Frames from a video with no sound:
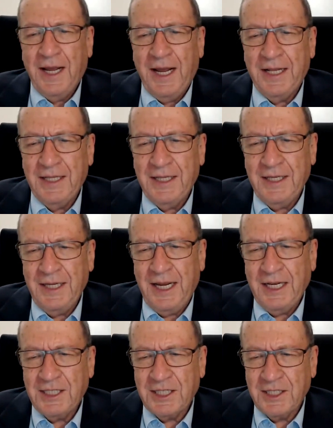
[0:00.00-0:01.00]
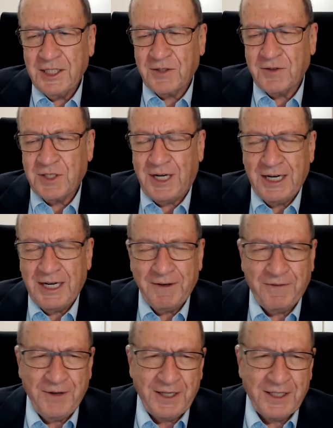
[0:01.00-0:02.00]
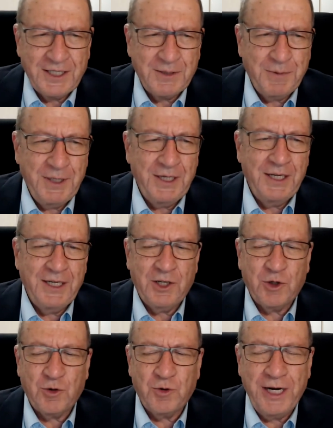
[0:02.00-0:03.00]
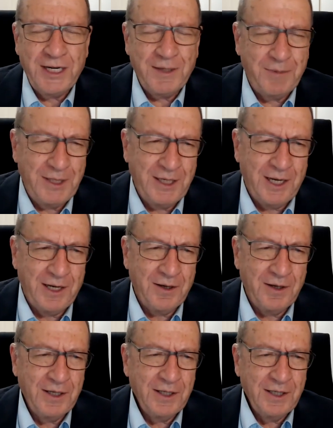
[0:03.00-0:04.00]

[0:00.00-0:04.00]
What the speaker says: and the incidence of side effects has been incredibly low.